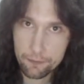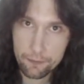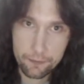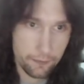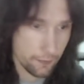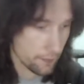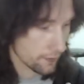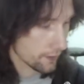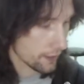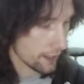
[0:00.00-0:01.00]

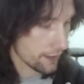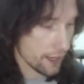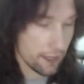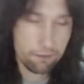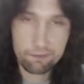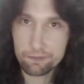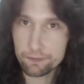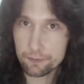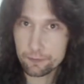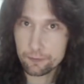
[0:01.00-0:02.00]
and then
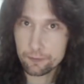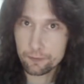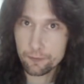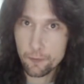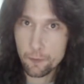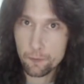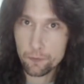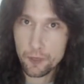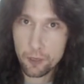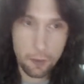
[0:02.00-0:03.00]

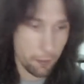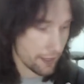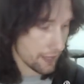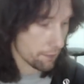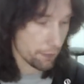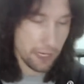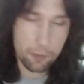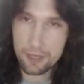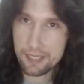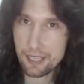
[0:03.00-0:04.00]
you're going to be playing that B
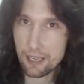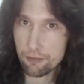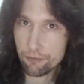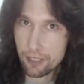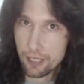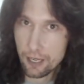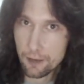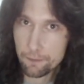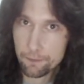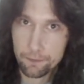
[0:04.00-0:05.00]
with the second finger,
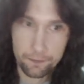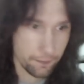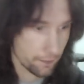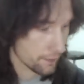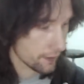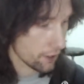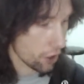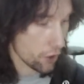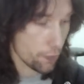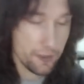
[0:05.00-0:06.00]

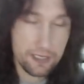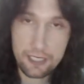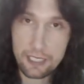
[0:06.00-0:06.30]
open